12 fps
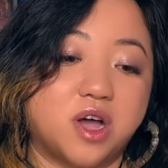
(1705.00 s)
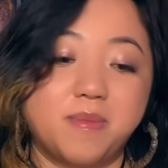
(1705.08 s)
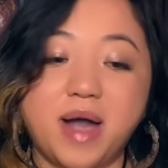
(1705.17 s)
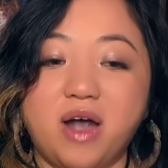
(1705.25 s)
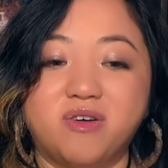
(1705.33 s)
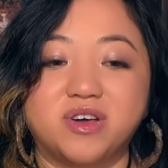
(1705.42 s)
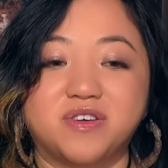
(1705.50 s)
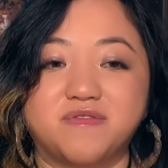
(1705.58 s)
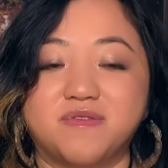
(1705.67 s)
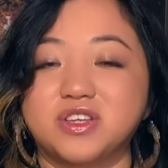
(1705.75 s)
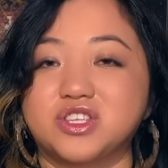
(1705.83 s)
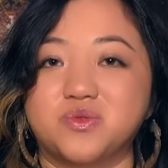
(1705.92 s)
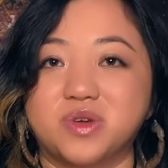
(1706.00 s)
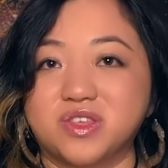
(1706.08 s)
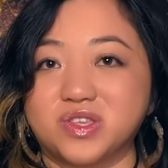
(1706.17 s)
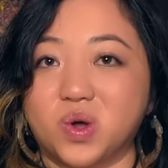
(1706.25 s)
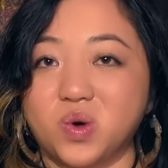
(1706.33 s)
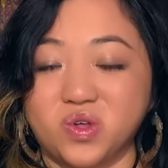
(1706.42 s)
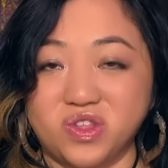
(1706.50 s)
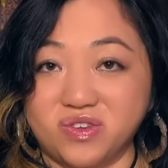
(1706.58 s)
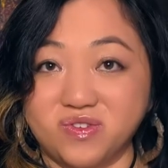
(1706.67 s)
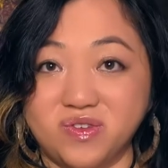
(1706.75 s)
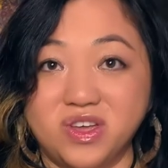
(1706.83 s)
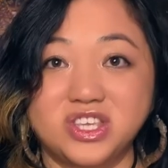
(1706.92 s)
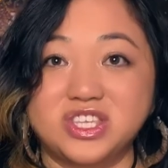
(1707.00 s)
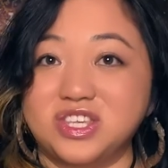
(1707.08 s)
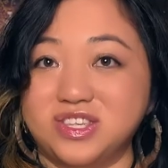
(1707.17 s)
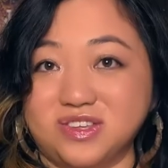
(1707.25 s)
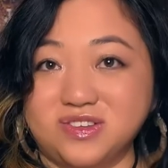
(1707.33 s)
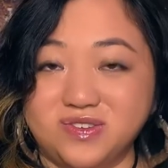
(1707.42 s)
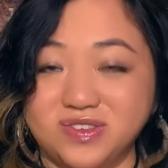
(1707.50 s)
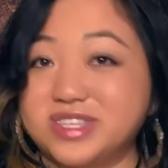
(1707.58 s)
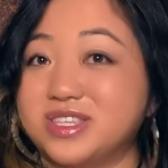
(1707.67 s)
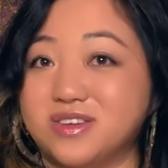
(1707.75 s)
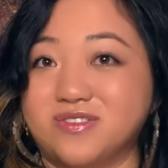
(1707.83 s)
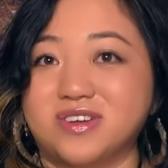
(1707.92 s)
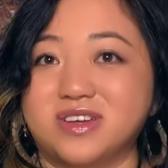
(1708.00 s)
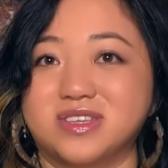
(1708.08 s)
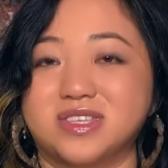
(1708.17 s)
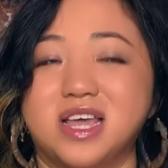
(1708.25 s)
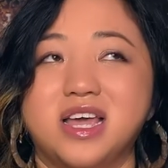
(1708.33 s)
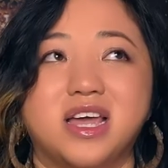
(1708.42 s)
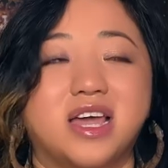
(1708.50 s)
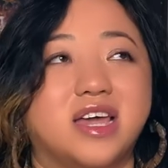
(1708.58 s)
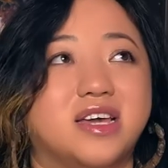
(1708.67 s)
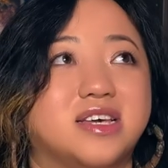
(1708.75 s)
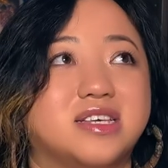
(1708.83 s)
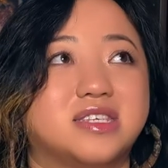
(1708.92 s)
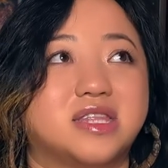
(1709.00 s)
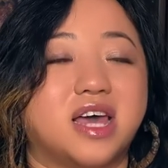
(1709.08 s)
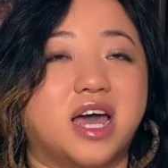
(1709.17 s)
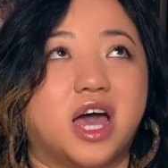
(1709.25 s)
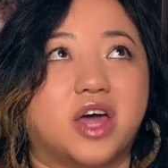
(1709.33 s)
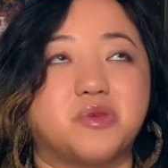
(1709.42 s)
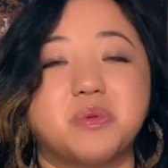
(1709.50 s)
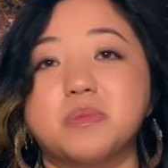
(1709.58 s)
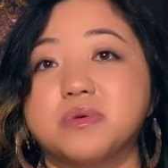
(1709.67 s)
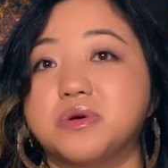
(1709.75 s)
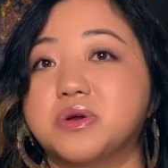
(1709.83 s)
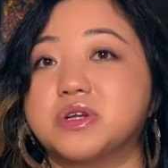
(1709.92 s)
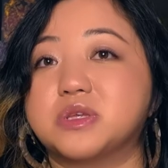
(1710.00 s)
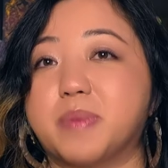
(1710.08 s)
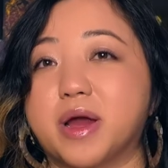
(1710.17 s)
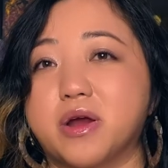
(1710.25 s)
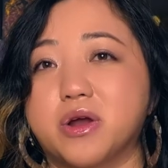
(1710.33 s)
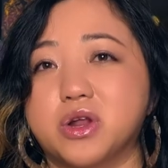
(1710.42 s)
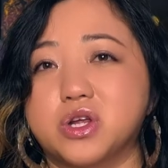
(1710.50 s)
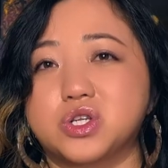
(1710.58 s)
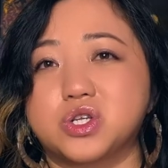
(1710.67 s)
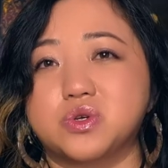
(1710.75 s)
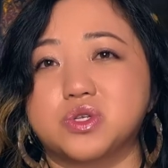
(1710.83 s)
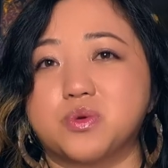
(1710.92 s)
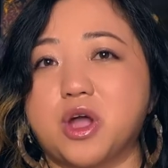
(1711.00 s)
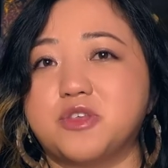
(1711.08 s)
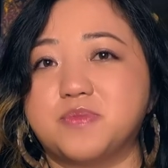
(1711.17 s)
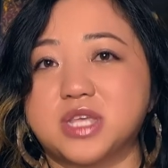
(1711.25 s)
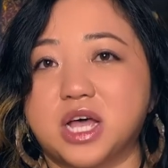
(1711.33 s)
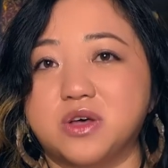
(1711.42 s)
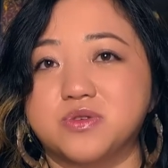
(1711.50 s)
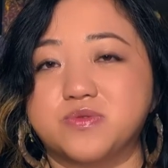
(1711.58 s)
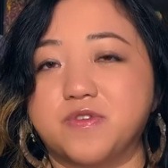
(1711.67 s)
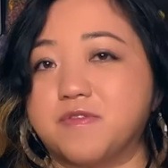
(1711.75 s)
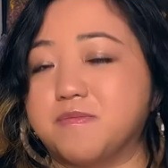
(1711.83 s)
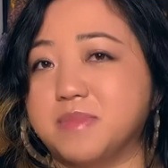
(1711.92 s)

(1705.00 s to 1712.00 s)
come out of doing this whole little seasonal series is that other people are inspired to surround themselves with